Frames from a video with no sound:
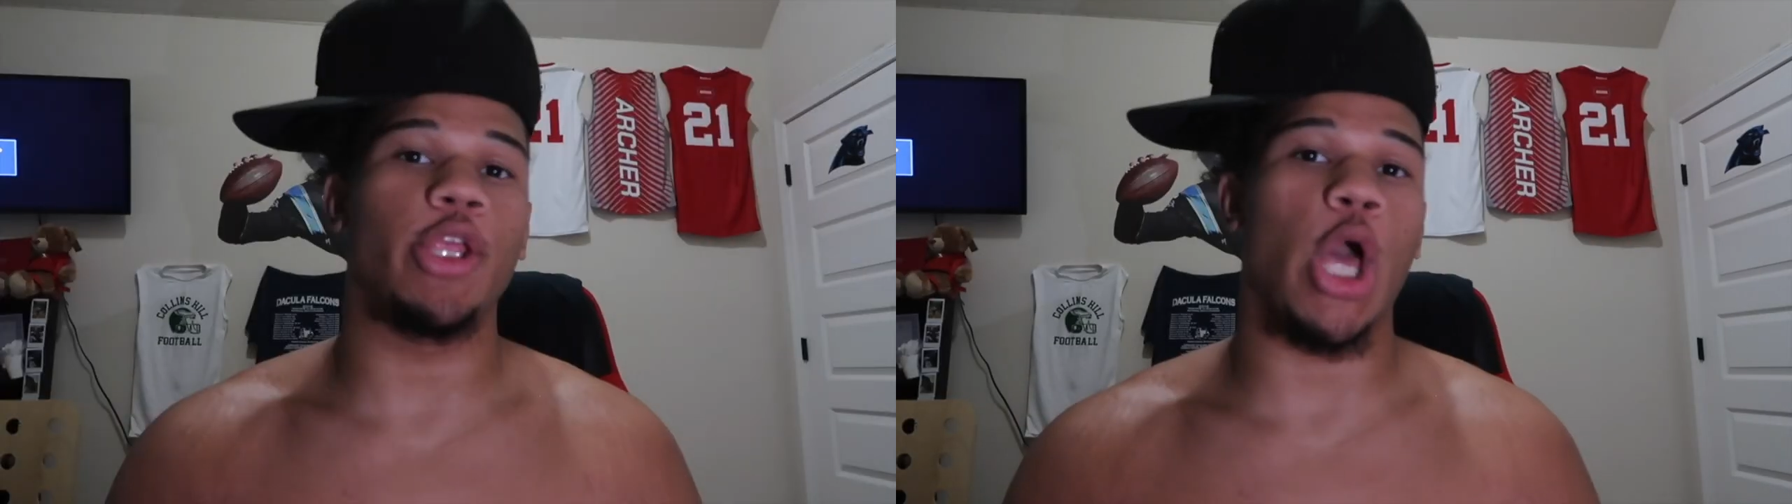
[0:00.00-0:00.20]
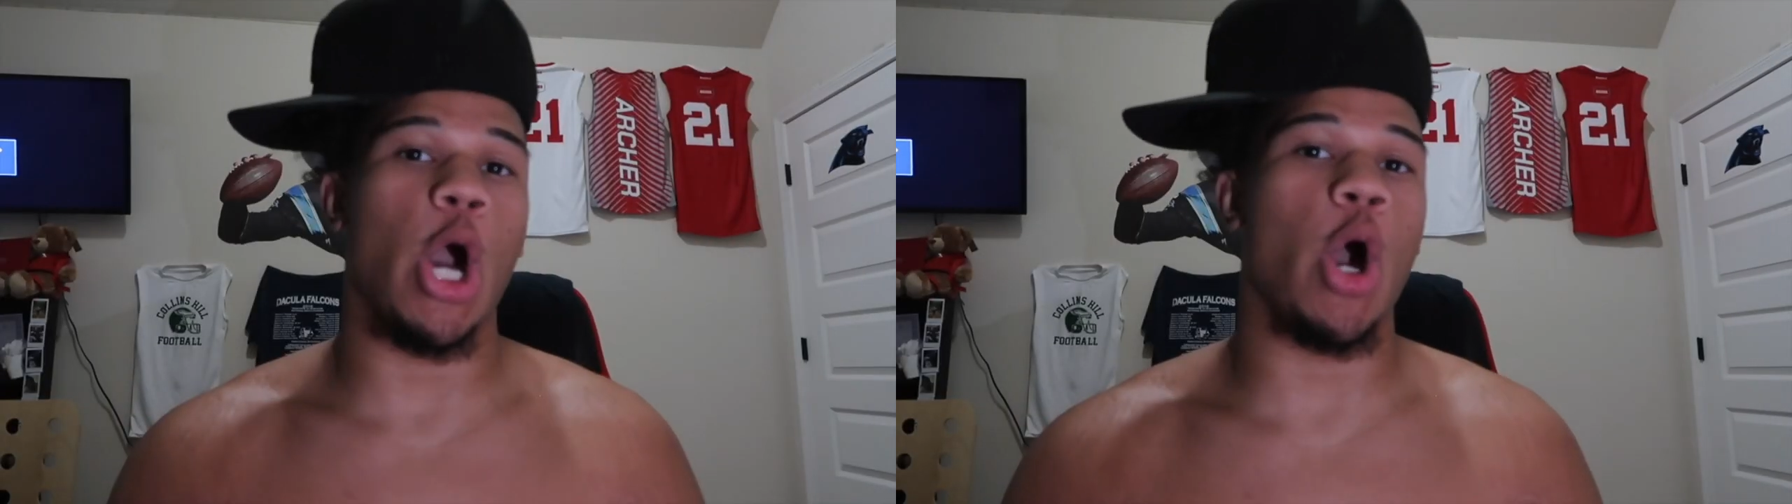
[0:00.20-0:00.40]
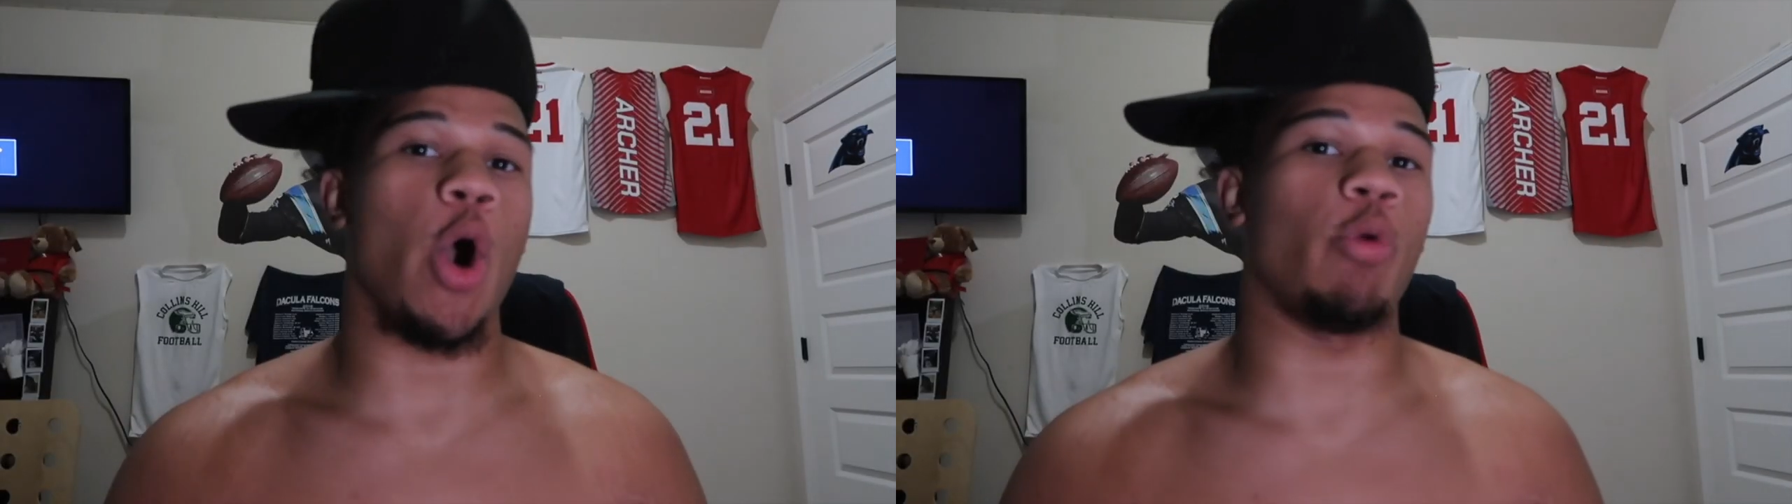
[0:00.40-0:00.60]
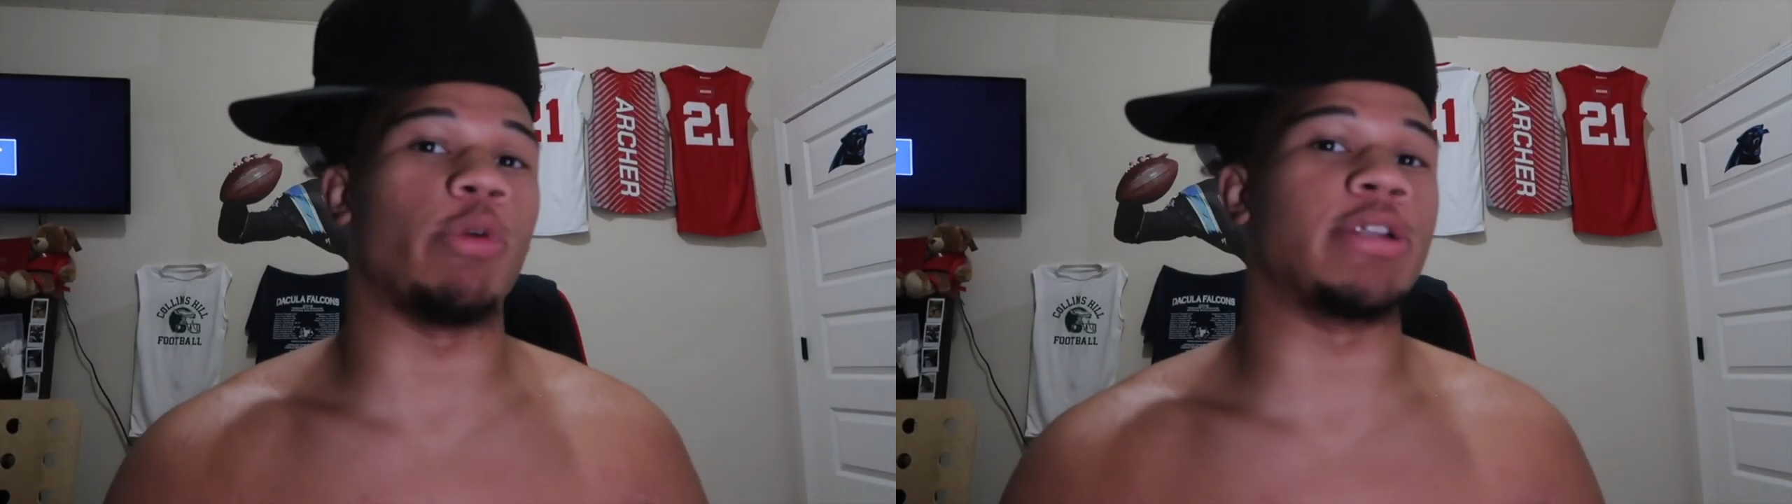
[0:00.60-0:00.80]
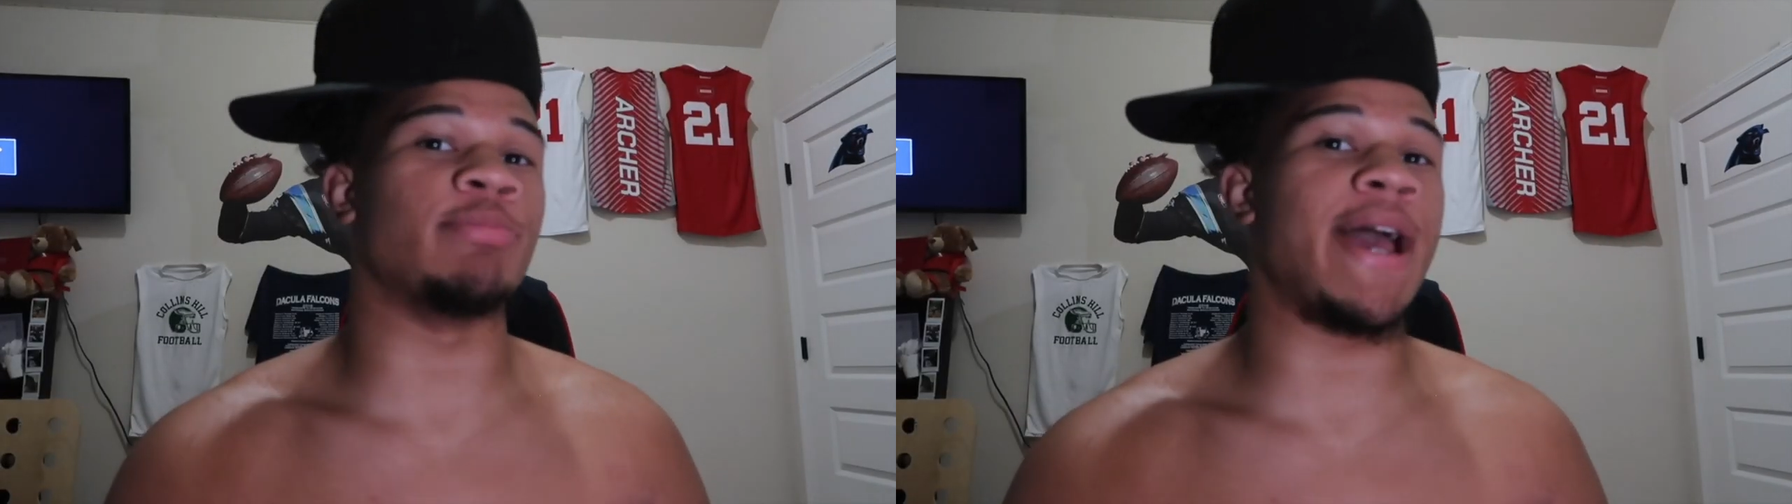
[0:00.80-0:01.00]
Yo,
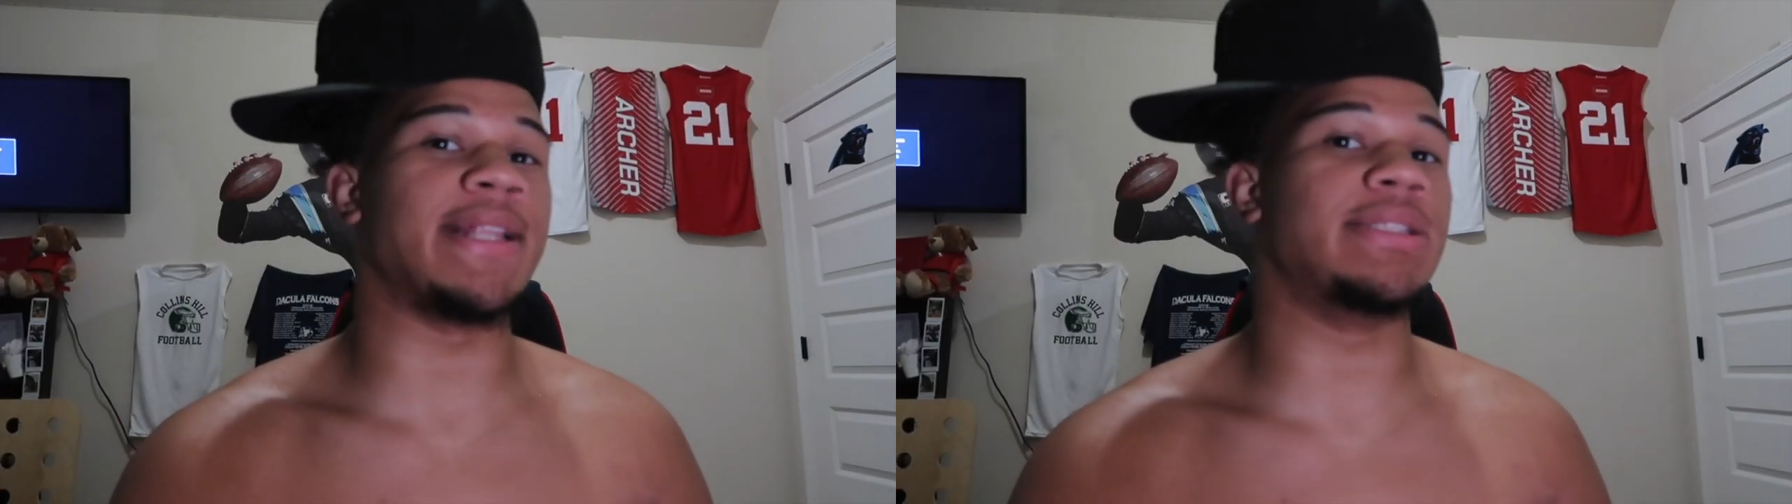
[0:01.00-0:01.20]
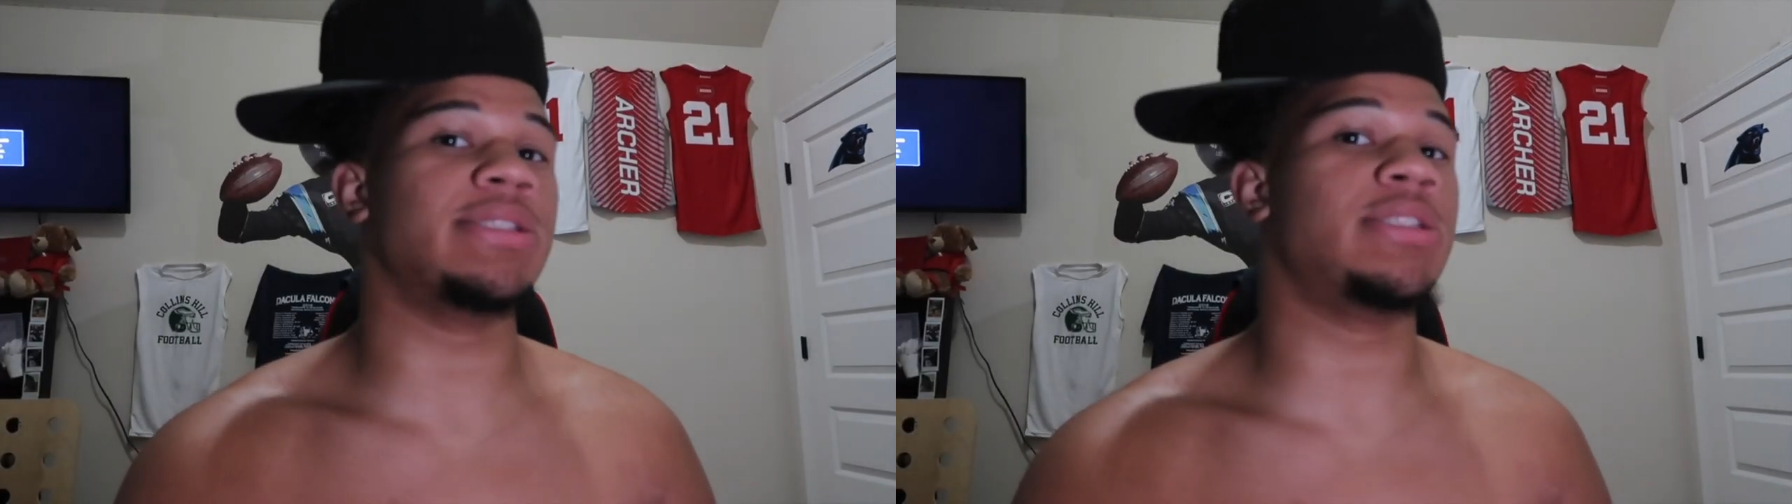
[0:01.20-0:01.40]
where did my